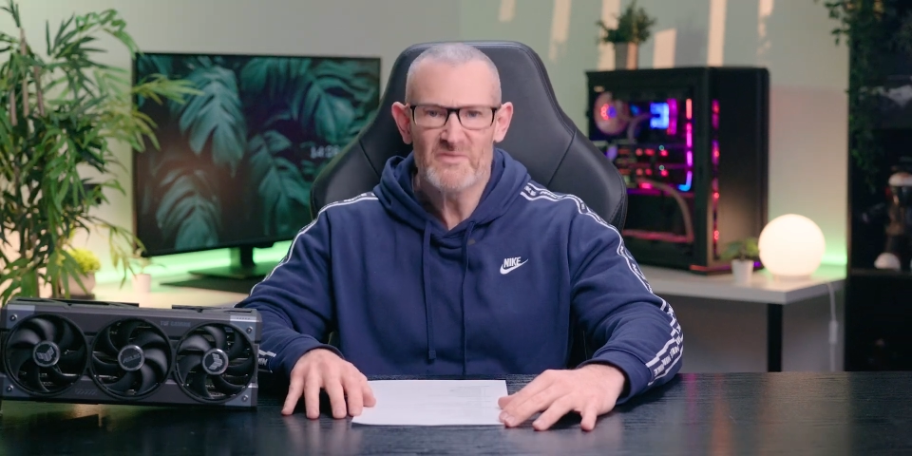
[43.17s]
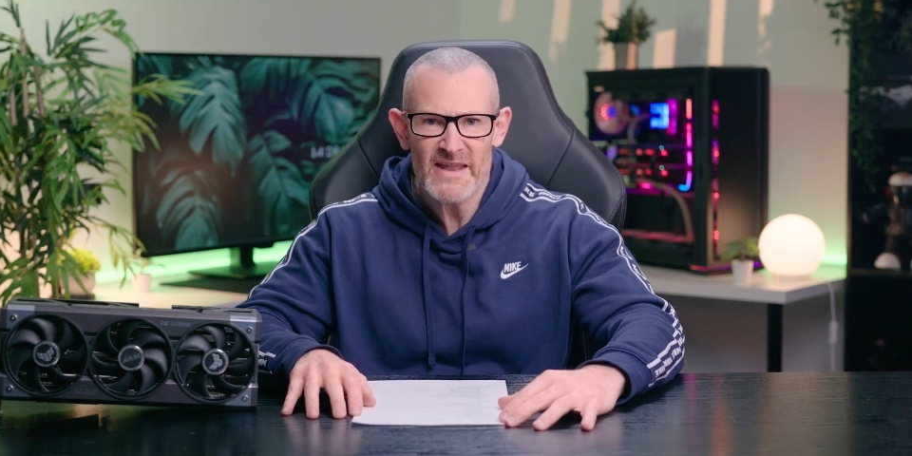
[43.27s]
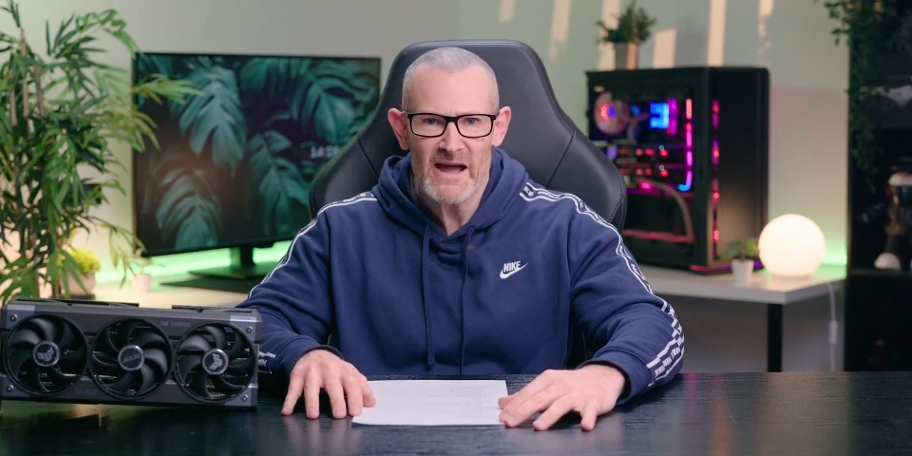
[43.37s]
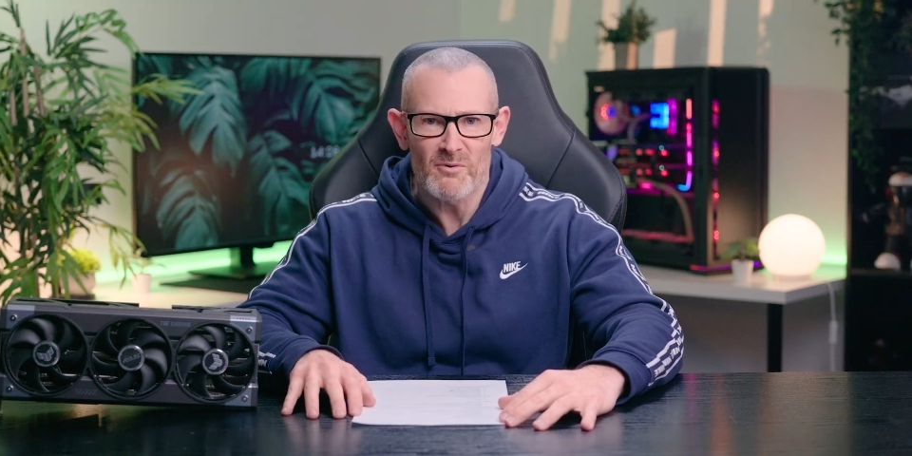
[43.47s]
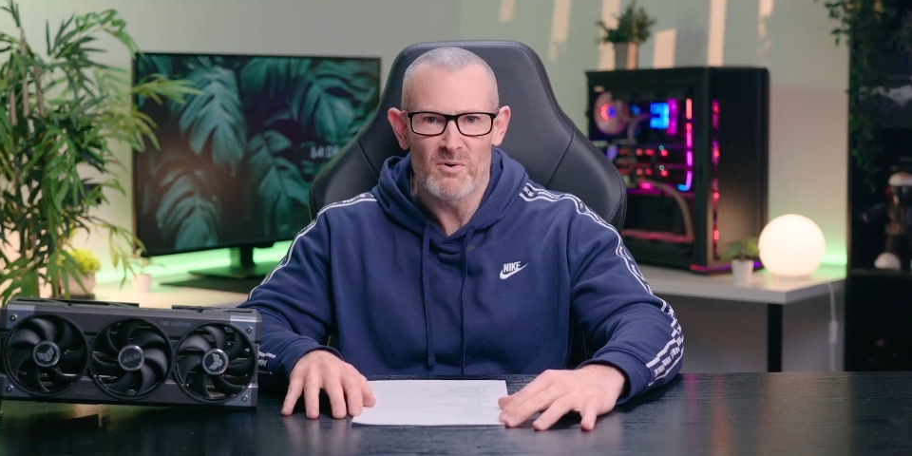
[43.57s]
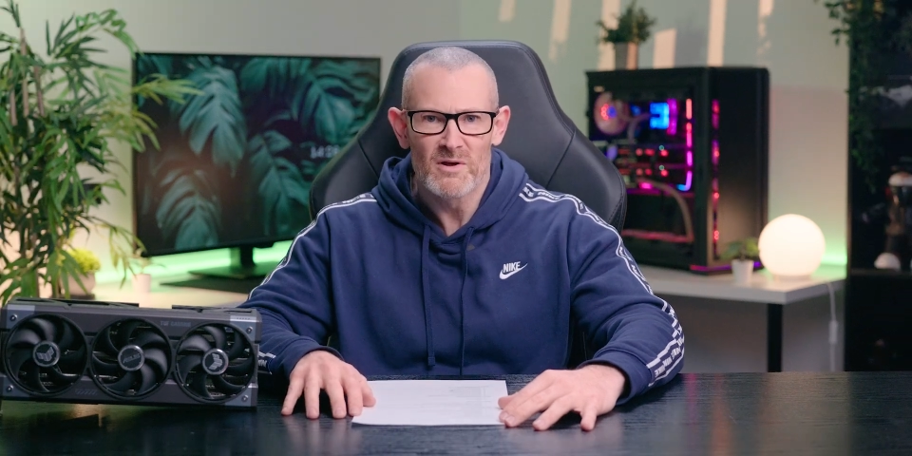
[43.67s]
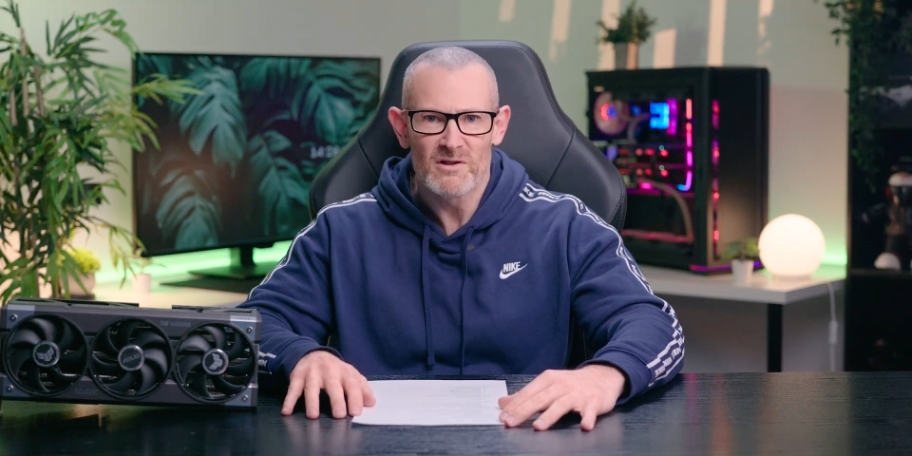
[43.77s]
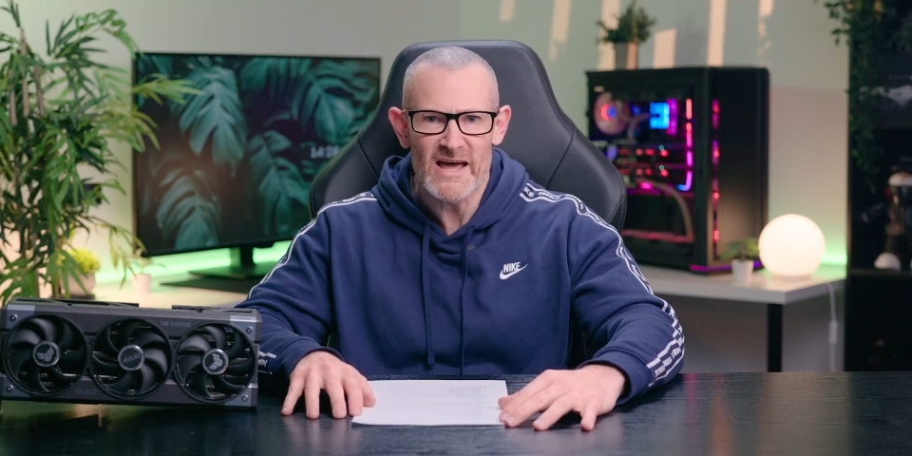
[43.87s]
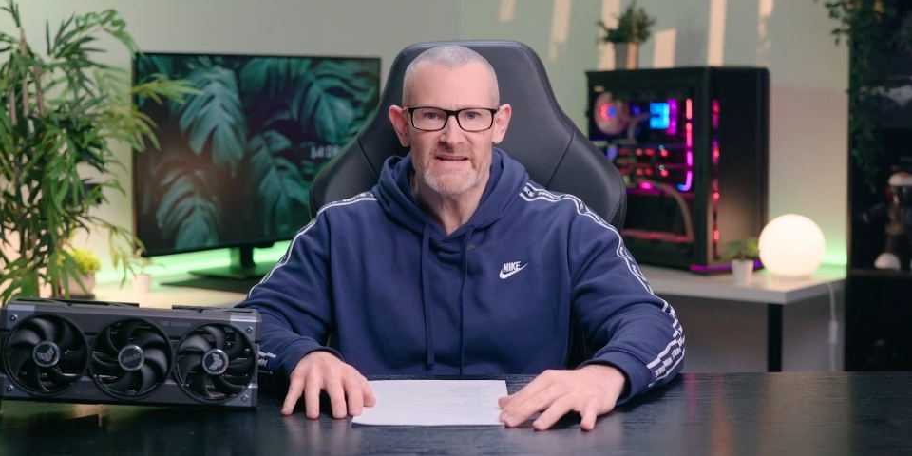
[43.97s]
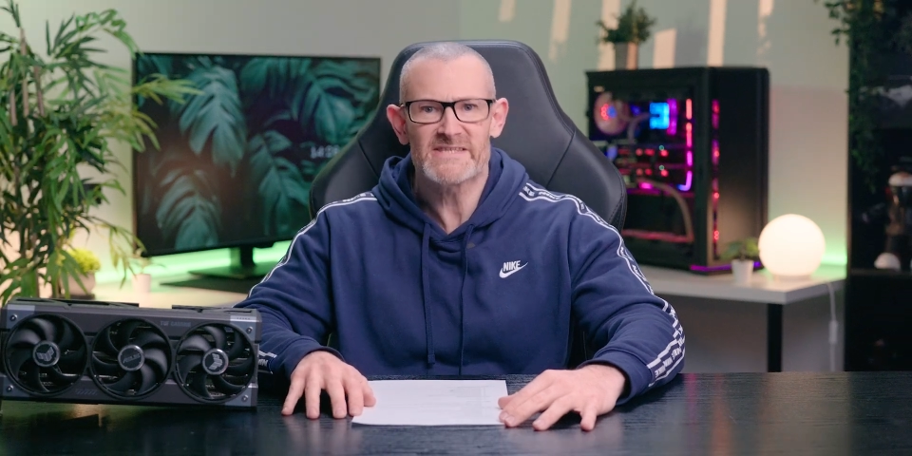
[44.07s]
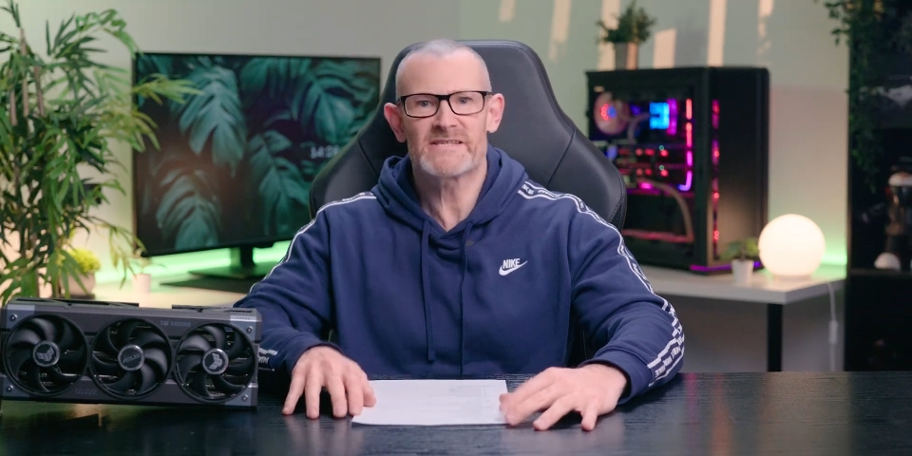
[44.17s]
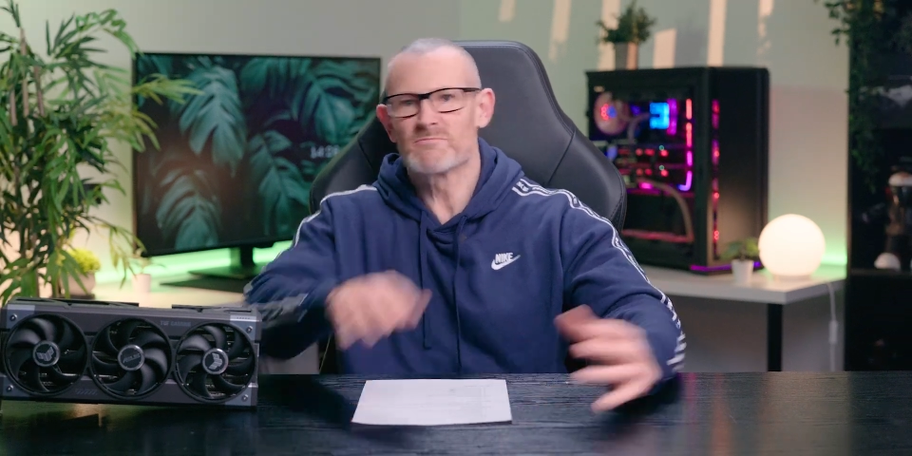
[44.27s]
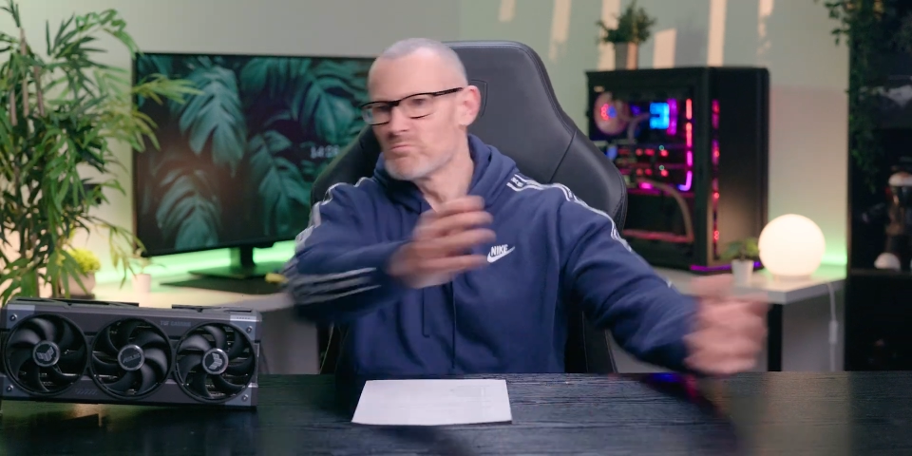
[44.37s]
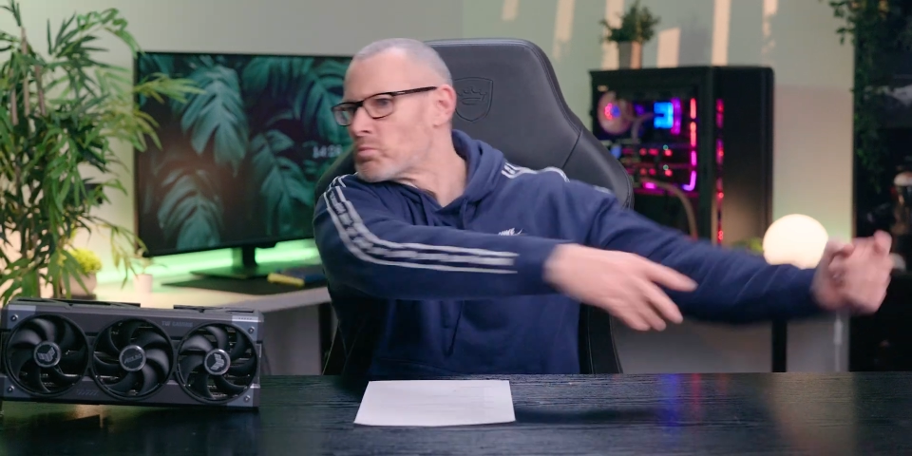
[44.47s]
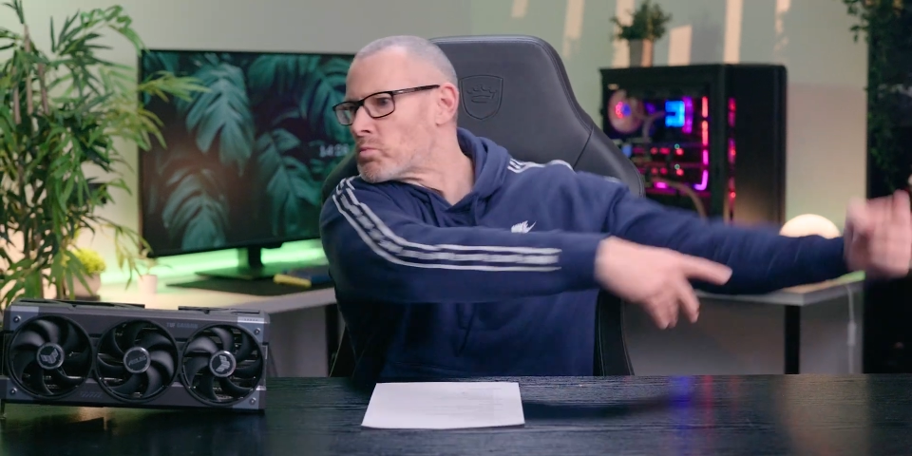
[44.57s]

Now, let's